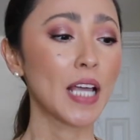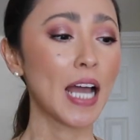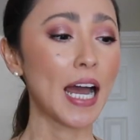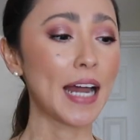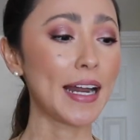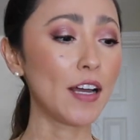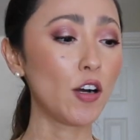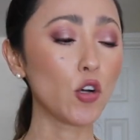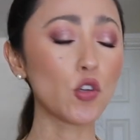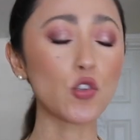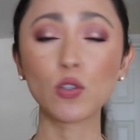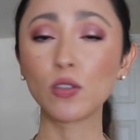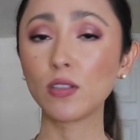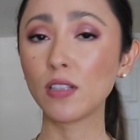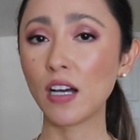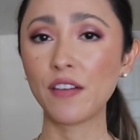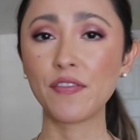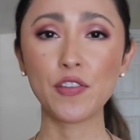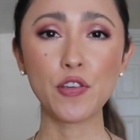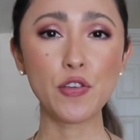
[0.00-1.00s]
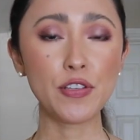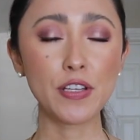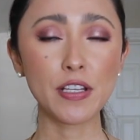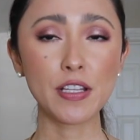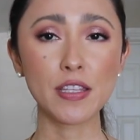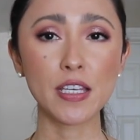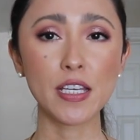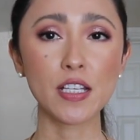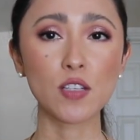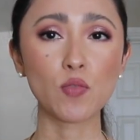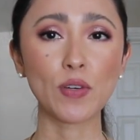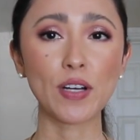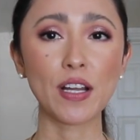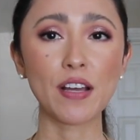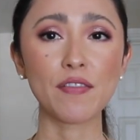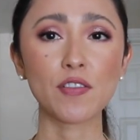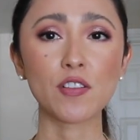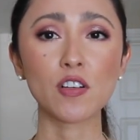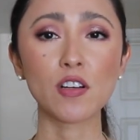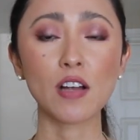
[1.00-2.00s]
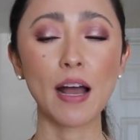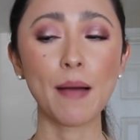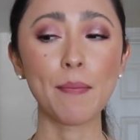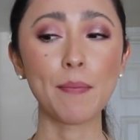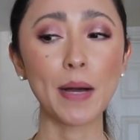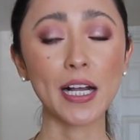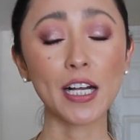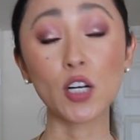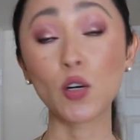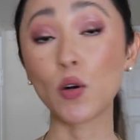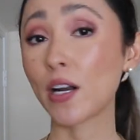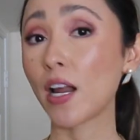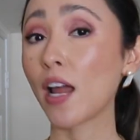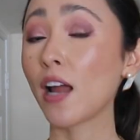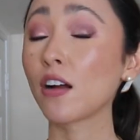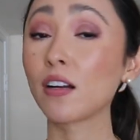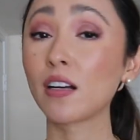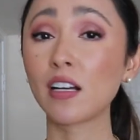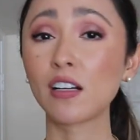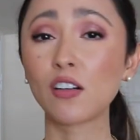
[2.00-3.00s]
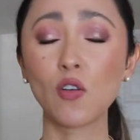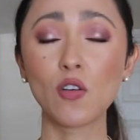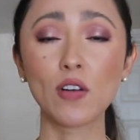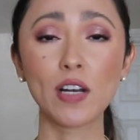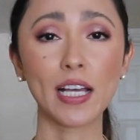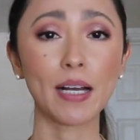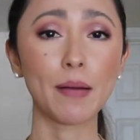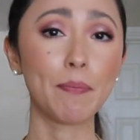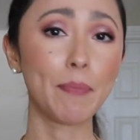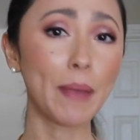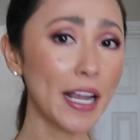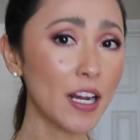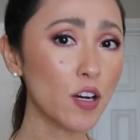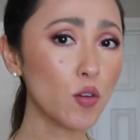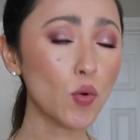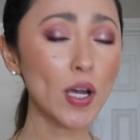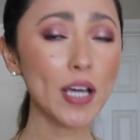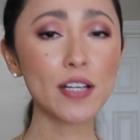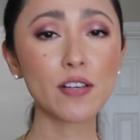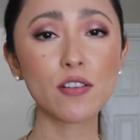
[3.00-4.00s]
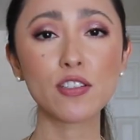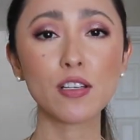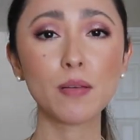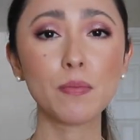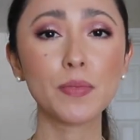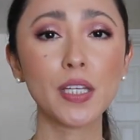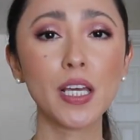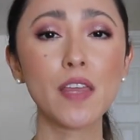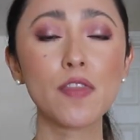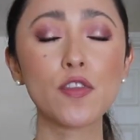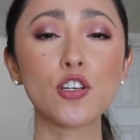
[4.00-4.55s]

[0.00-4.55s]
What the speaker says: And I also love using this whenever Michael and I are gonna go on like a bike ride or something.